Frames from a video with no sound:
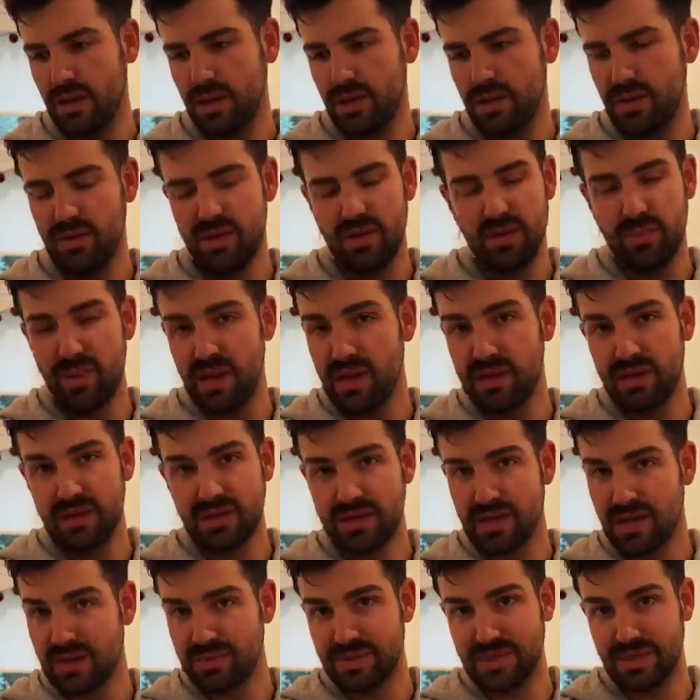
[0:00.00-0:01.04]
You didn't pay
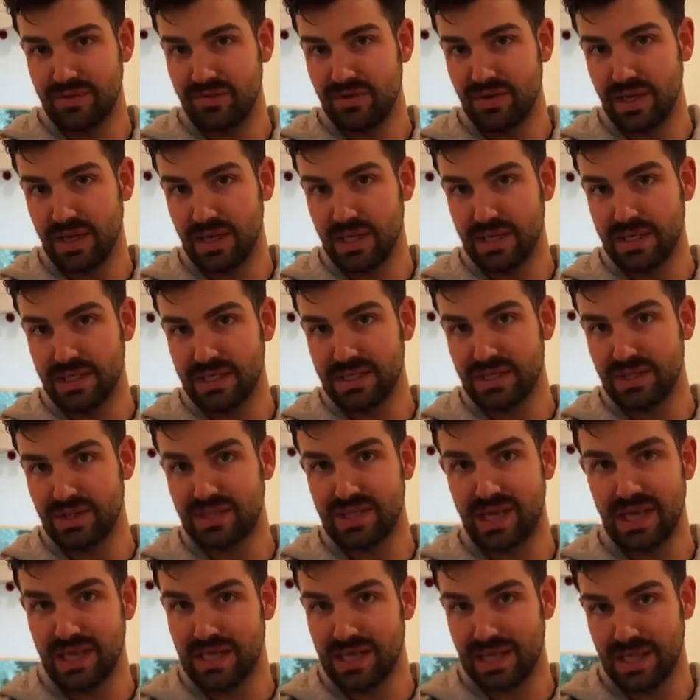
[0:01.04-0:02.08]
the adoption fee, so
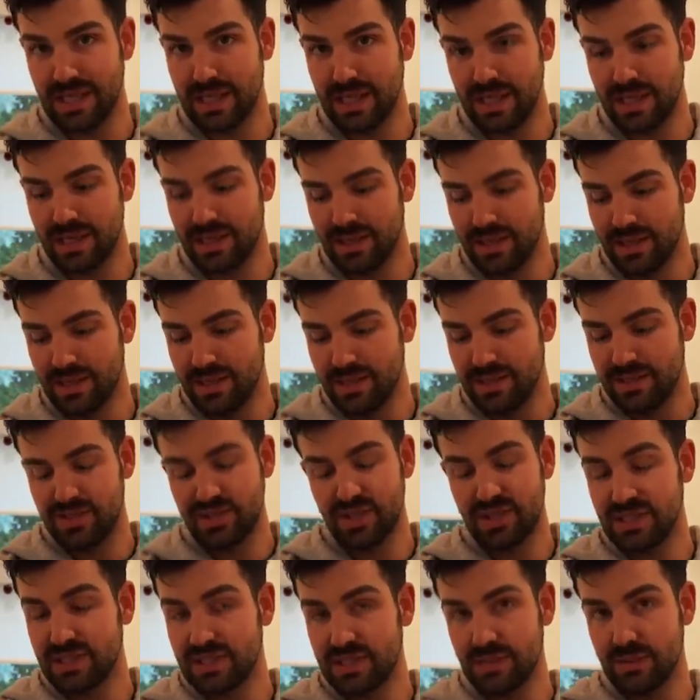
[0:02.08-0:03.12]
technically,
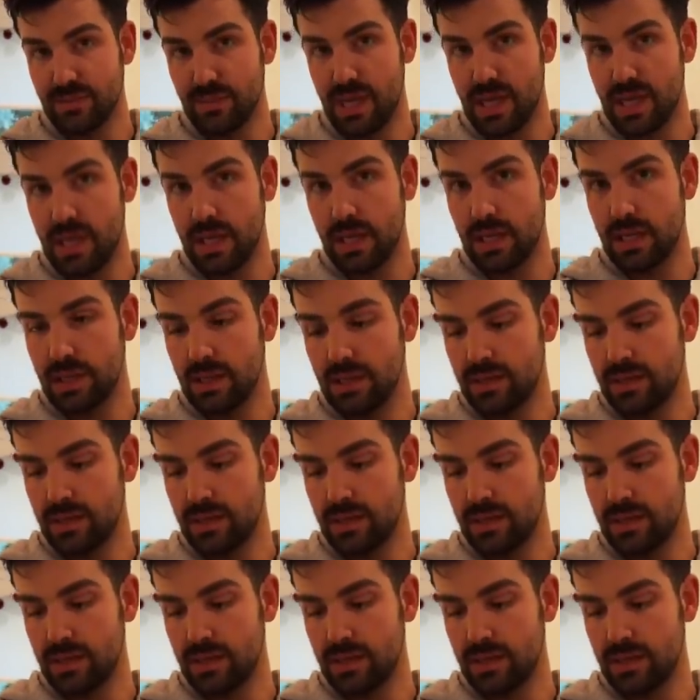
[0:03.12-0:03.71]
she's still mine.